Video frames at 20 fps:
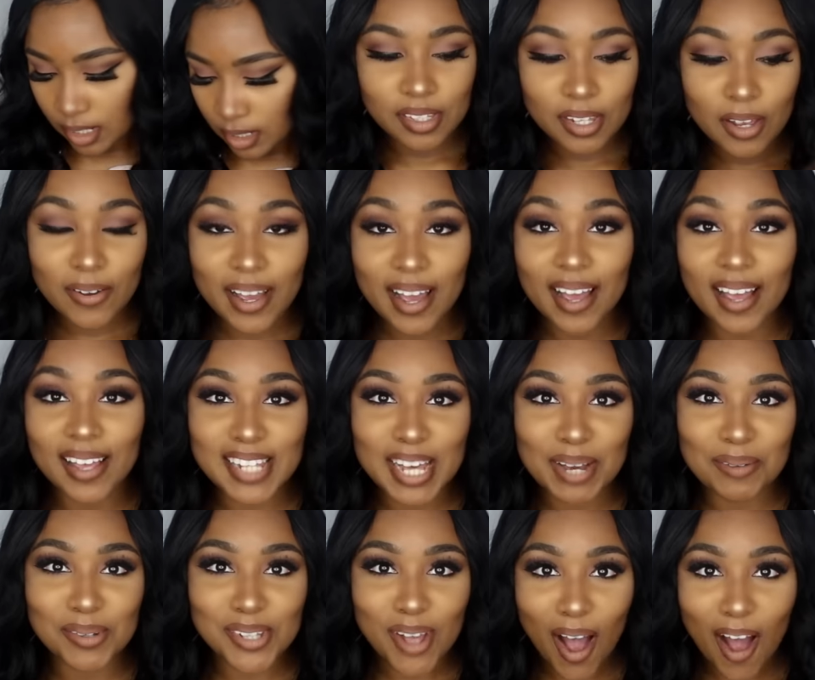So guys,
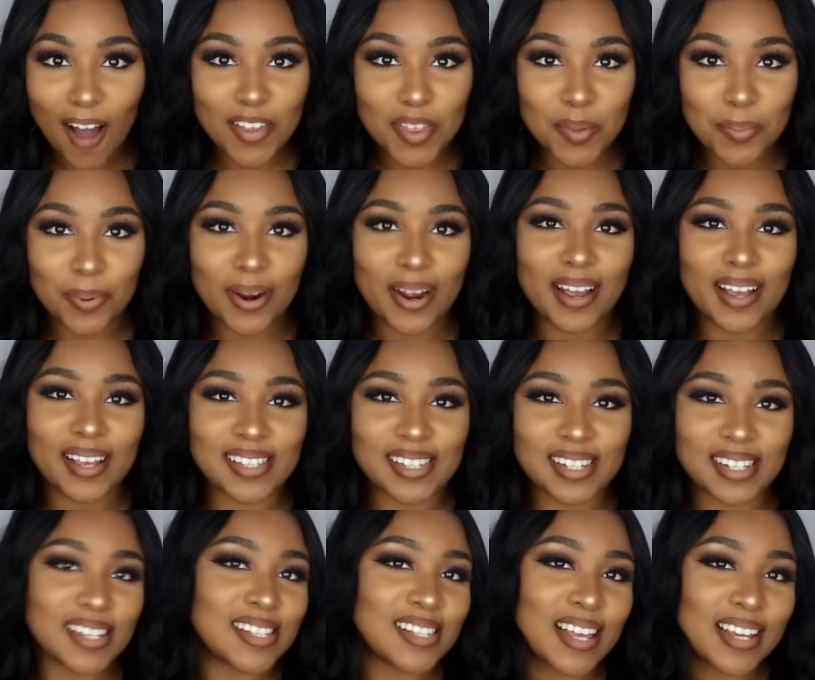that was all the
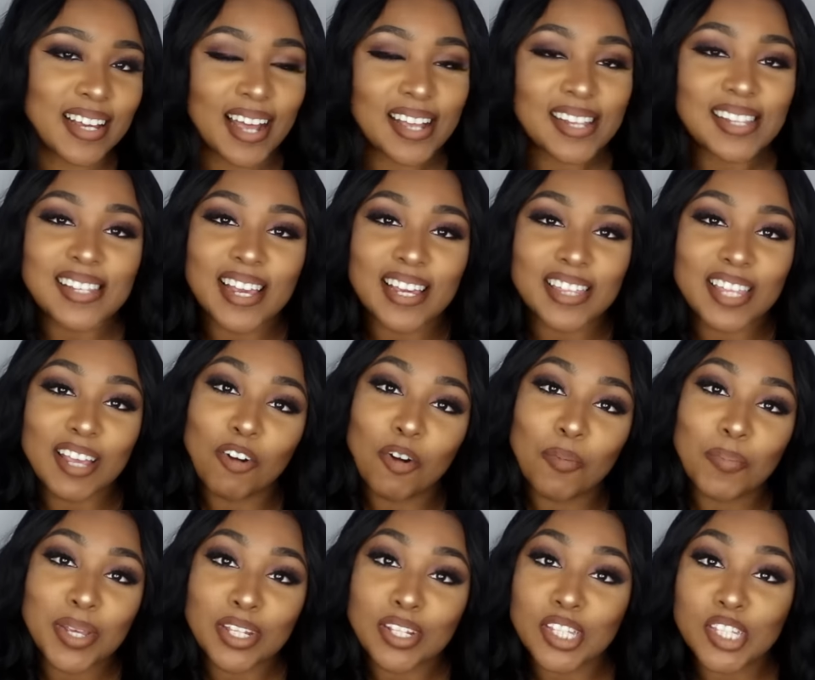prizes. Like I said, there
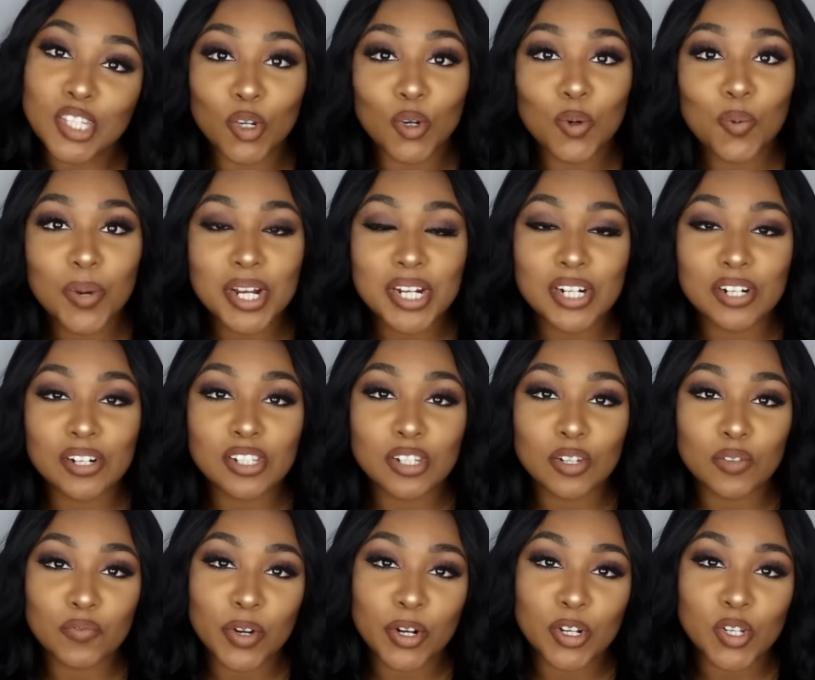will be 2 winners.
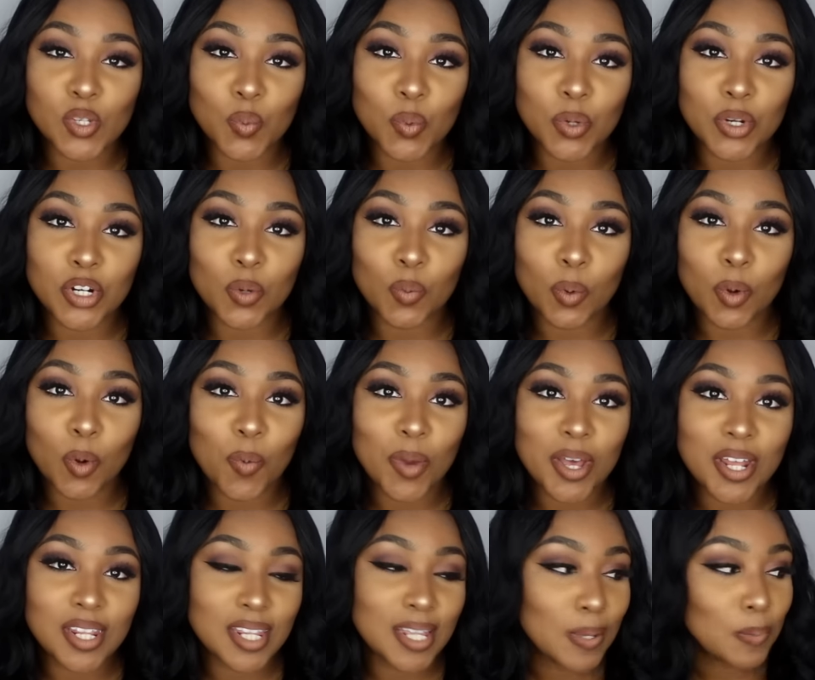The first winner will
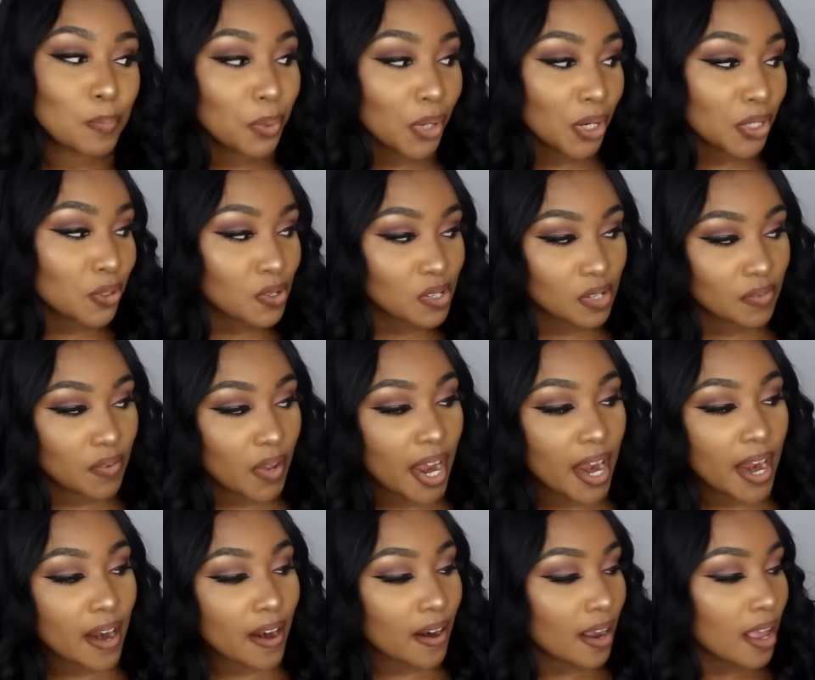win the bundles of
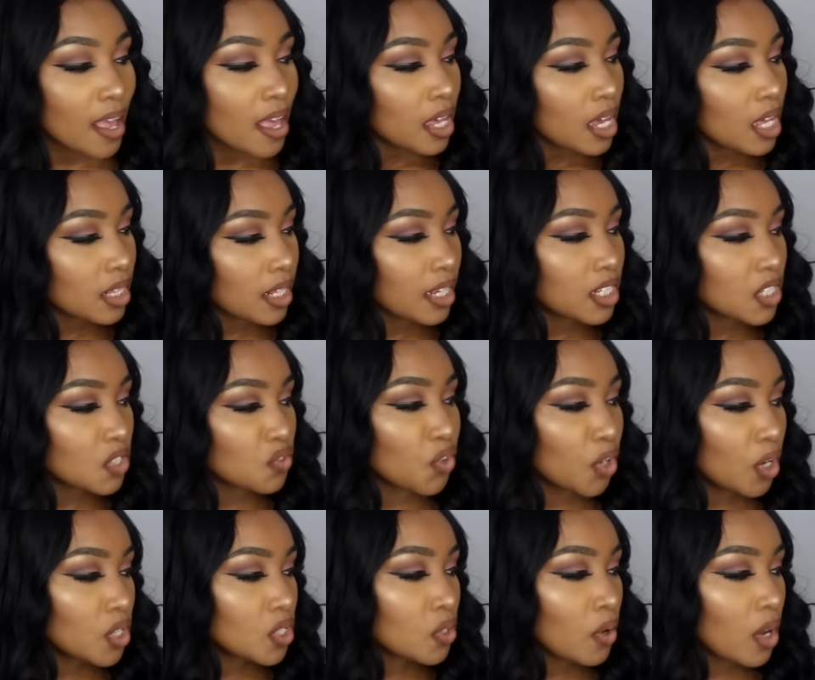hair and lace
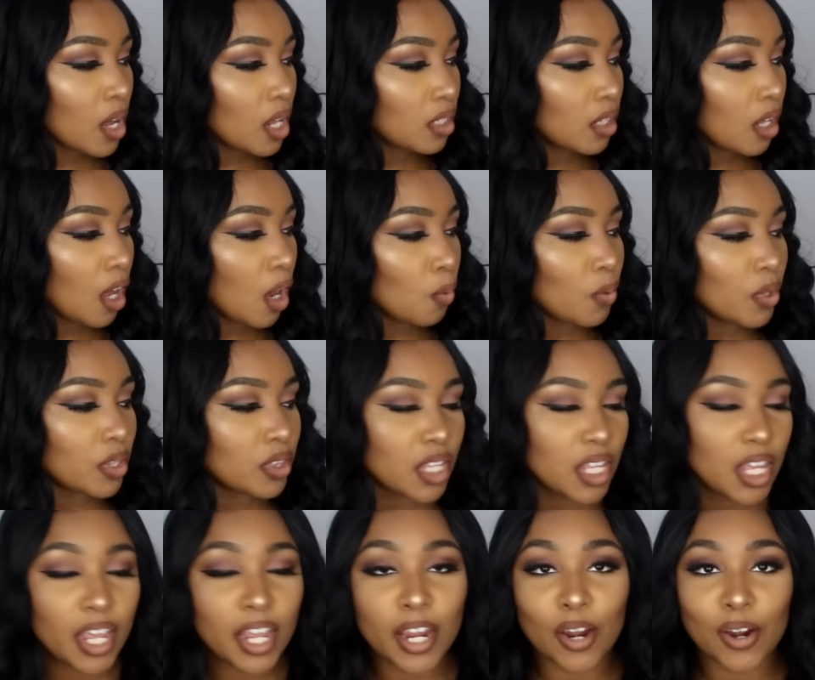frontal along with
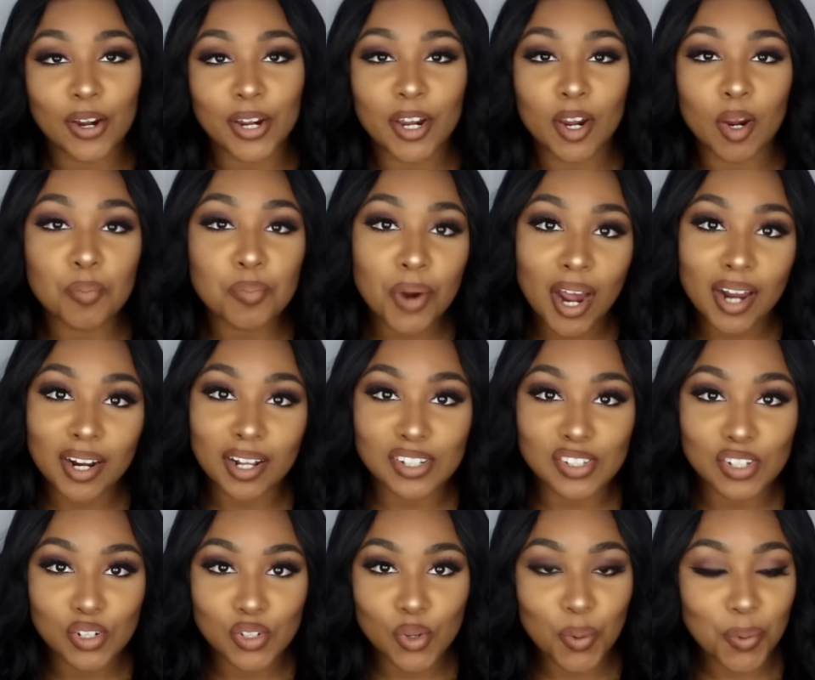the hair care
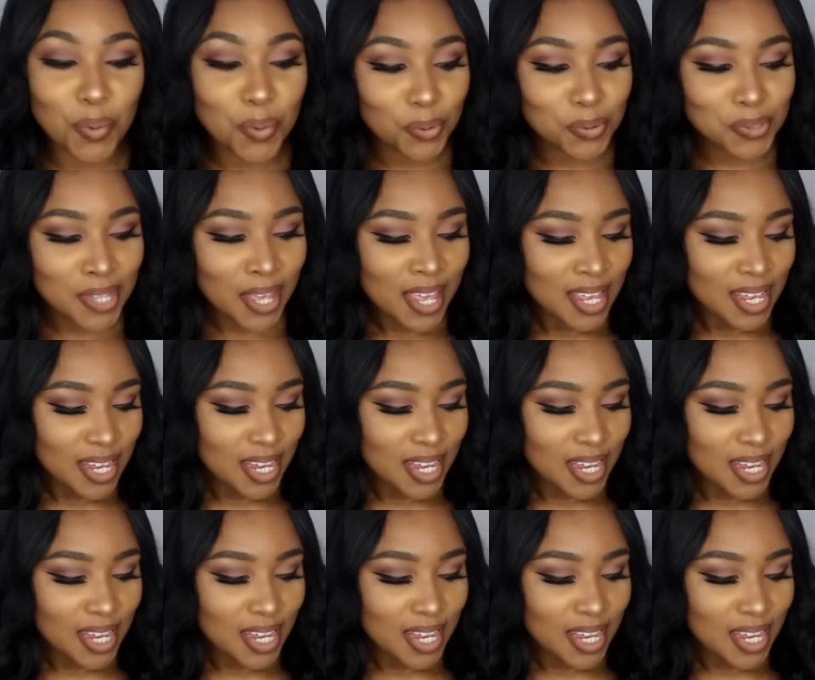products and tools.